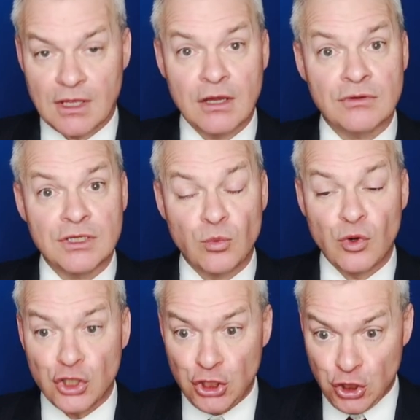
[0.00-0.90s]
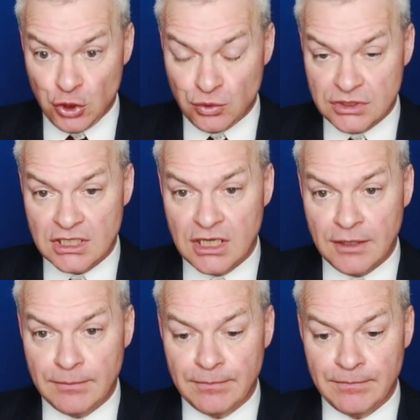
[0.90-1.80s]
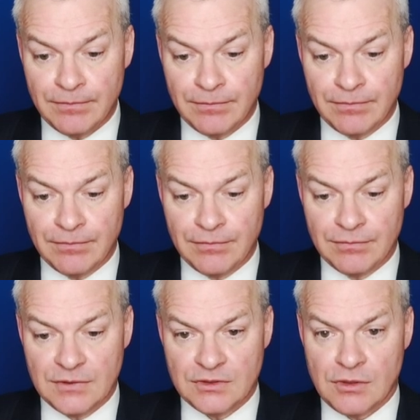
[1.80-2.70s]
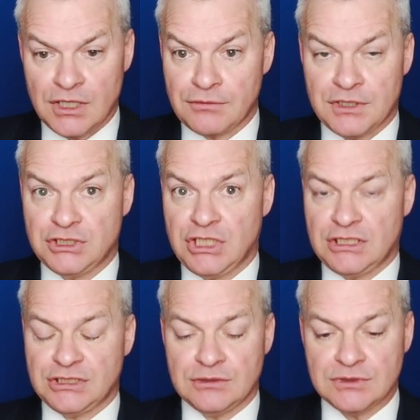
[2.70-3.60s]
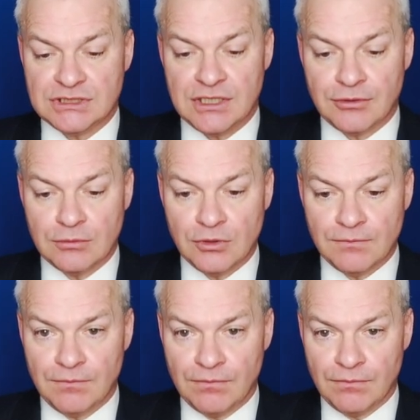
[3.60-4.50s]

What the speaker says: only one U to come. So I don't think changing was terrible.